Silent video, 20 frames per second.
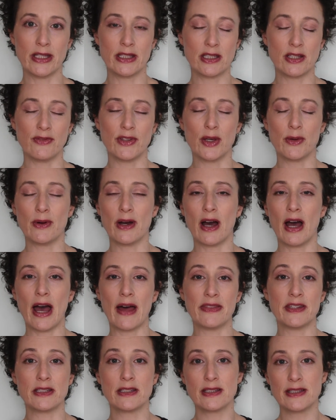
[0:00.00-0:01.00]
interviewer
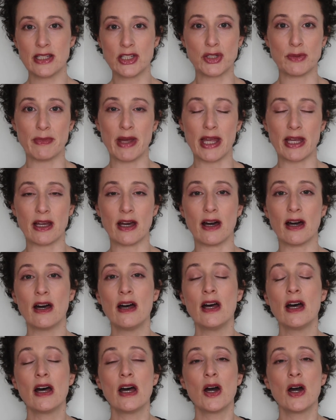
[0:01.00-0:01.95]
and the decision maker.